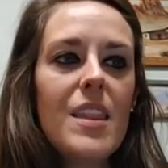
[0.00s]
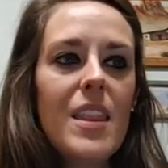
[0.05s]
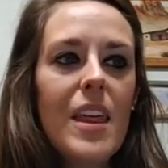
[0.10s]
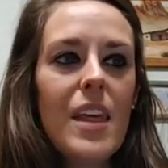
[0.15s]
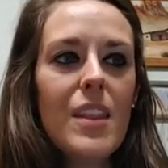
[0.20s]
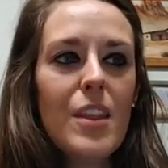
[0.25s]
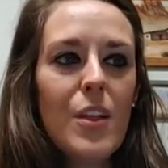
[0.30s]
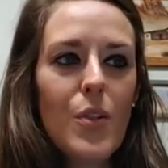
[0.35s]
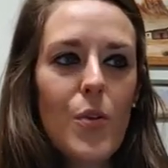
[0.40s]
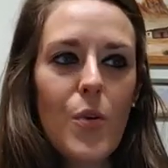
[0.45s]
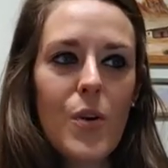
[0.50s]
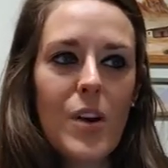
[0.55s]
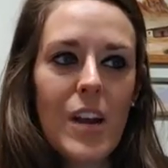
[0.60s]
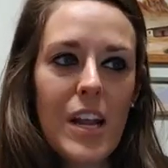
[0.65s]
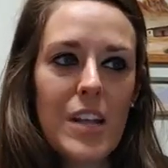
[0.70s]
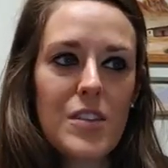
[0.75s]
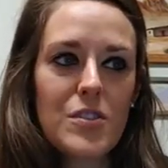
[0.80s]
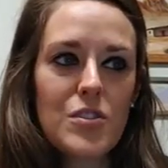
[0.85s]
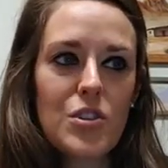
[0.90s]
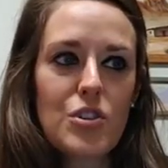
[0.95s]
Then the
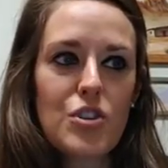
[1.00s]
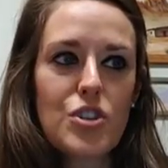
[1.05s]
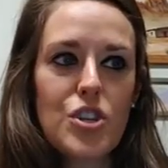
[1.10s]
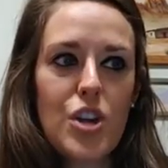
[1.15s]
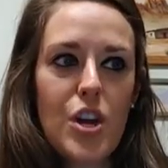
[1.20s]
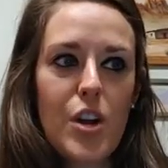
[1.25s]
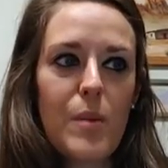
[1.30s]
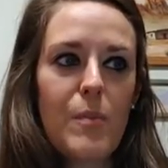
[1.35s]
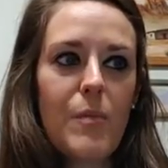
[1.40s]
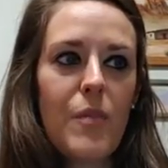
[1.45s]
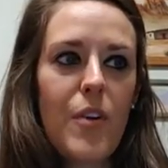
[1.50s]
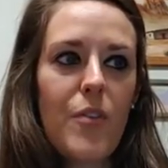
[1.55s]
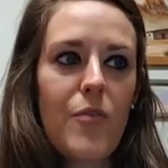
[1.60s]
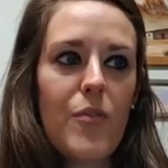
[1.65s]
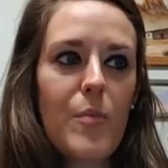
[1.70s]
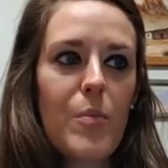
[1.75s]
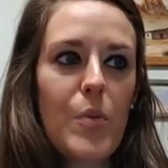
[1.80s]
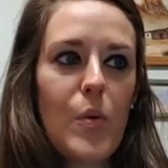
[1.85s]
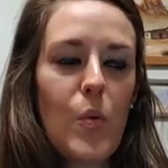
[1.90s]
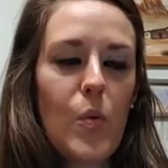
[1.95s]
Lord answered Job
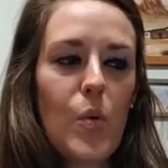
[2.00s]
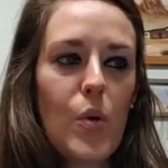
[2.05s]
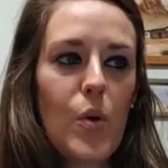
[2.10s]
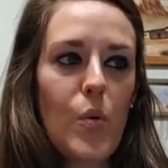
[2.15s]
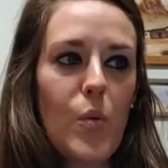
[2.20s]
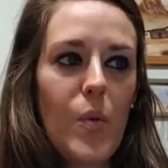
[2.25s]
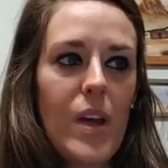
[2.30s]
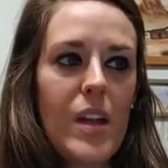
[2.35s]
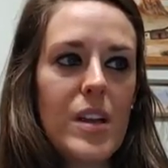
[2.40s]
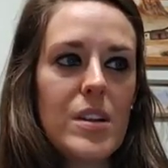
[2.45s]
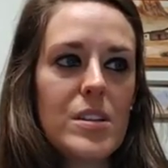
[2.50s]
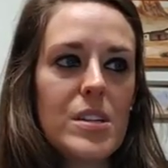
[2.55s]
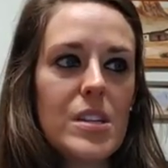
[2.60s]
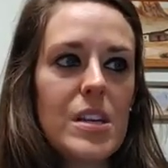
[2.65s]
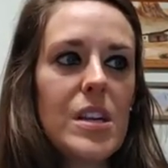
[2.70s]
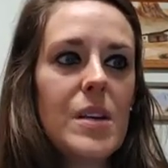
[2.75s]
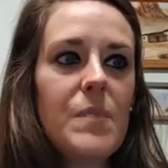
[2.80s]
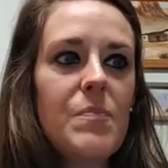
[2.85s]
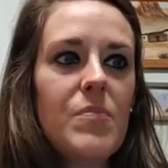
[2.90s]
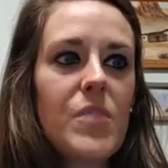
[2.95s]
from the
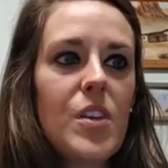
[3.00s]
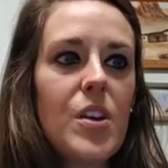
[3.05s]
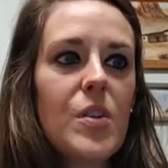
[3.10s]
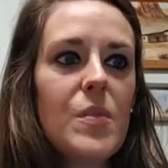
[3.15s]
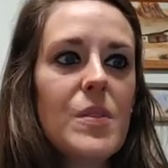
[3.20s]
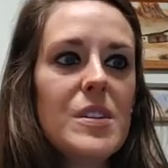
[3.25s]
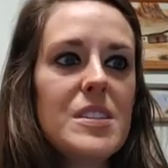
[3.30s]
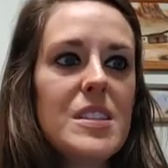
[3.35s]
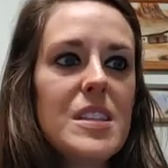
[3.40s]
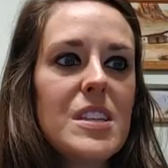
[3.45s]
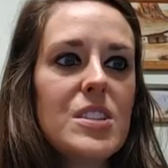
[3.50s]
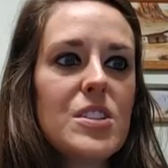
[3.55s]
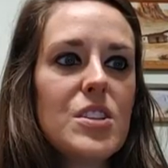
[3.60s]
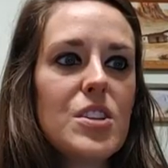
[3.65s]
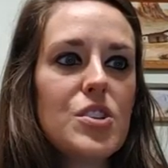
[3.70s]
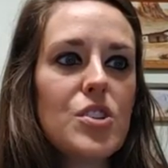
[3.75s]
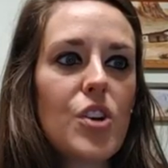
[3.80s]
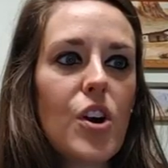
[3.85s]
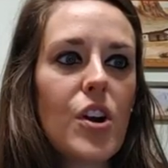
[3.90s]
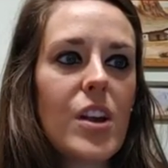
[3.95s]
whirlwind Who is this
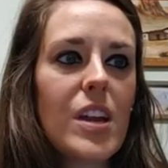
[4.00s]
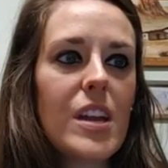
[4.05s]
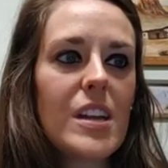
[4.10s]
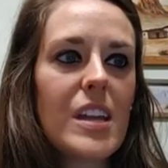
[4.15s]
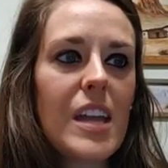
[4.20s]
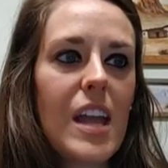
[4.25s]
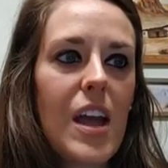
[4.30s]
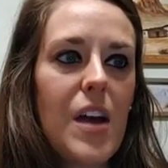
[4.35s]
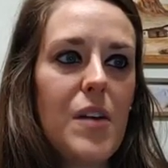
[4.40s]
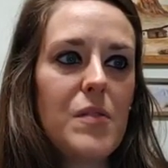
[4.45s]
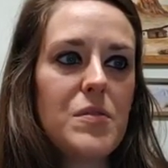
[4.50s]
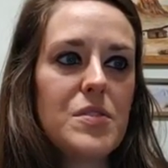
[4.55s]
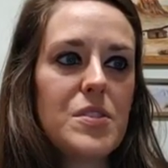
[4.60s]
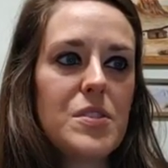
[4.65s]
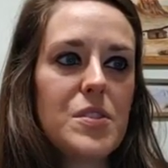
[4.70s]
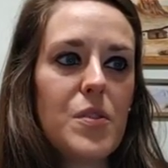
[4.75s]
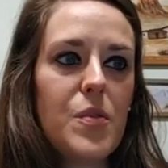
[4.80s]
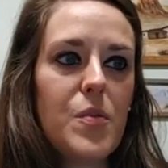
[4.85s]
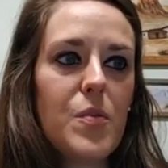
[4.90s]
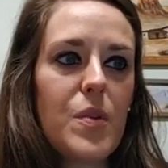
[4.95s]
a darkened
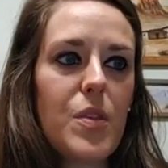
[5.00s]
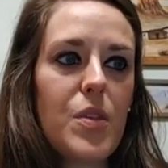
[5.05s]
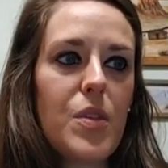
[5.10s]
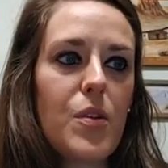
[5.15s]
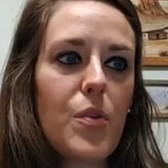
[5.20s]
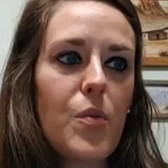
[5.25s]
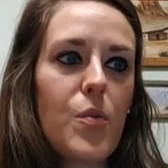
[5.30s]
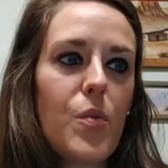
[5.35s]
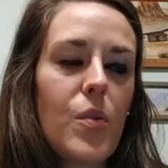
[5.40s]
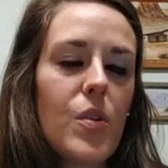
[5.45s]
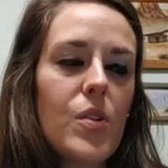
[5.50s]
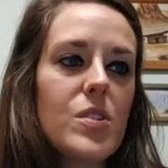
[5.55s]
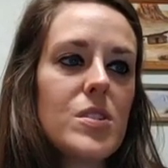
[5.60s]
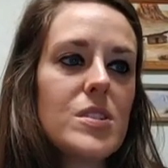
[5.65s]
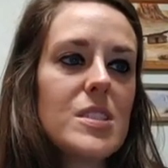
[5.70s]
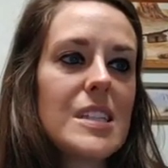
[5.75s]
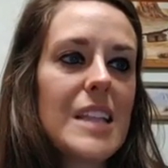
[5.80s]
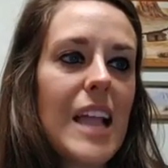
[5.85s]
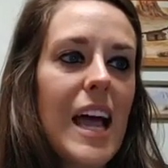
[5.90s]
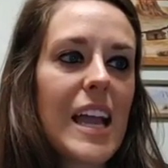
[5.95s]
counsel with your
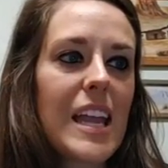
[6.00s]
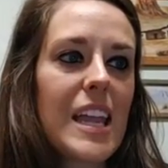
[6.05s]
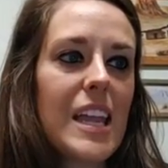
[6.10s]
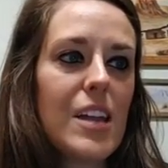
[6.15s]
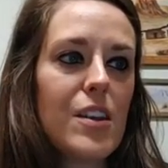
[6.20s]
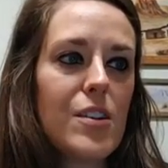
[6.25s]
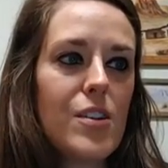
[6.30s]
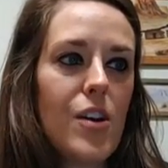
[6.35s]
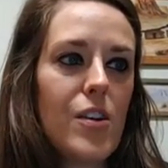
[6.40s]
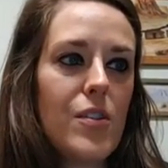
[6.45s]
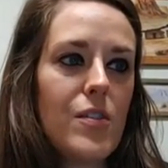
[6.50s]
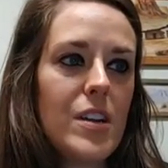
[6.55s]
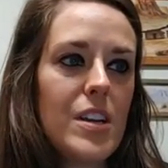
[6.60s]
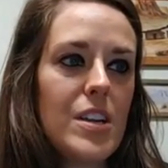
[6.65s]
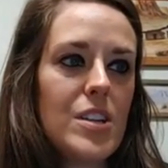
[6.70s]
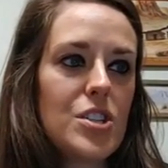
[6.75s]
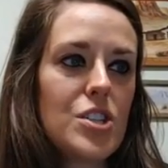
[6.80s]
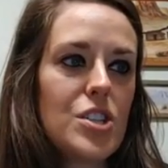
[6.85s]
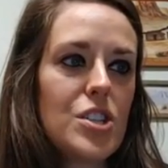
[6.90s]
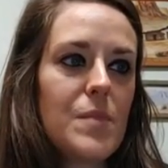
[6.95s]
words lacking
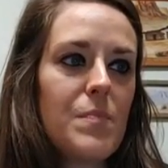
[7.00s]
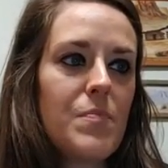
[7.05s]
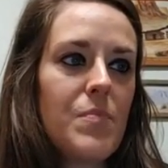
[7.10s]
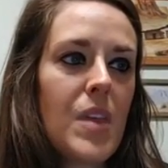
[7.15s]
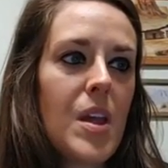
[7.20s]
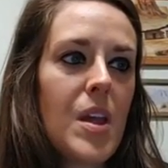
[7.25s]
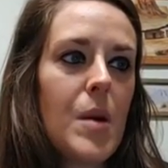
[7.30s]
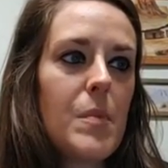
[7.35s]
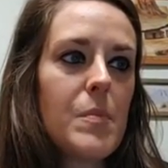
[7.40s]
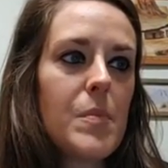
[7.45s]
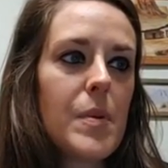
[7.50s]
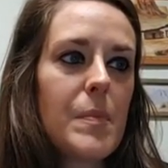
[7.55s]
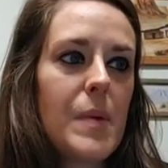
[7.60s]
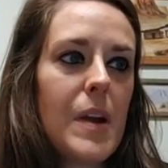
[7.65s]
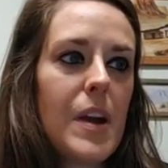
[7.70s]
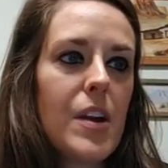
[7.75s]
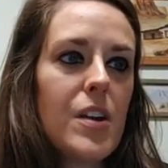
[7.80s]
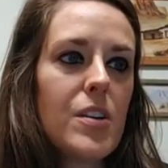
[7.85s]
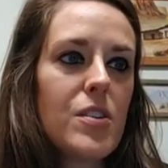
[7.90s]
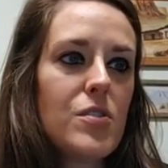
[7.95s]
knowledge?
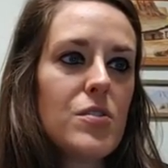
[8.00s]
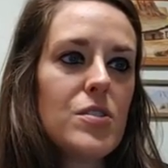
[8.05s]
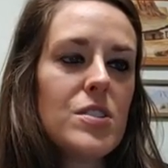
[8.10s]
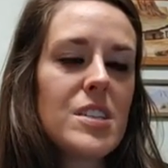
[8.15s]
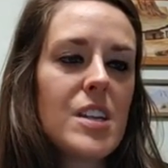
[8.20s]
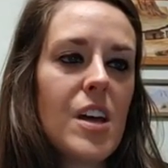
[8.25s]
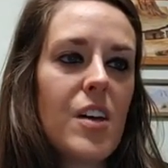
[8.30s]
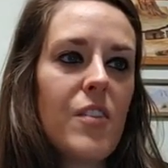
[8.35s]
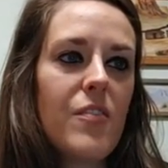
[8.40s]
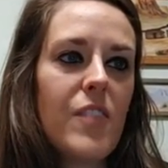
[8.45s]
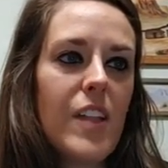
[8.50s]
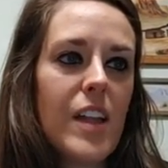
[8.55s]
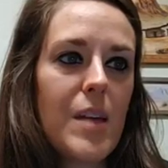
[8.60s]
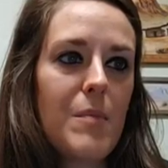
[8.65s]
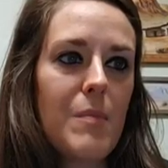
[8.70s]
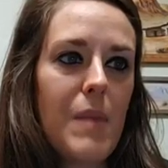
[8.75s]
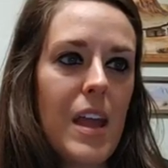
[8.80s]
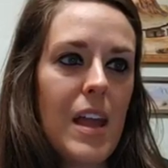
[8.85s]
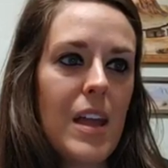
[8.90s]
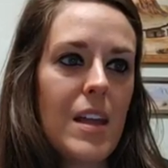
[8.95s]
Prepare yourself like
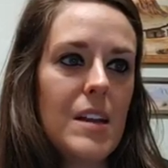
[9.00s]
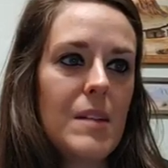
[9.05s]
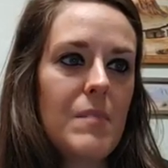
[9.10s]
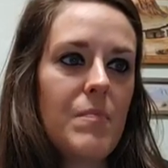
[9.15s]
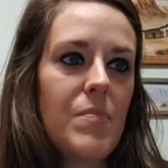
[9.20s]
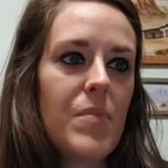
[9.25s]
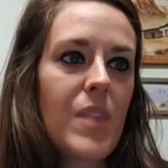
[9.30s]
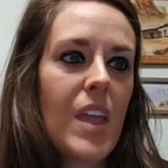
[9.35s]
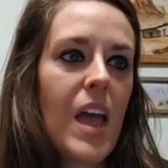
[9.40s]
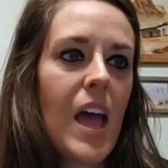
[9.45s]
a man.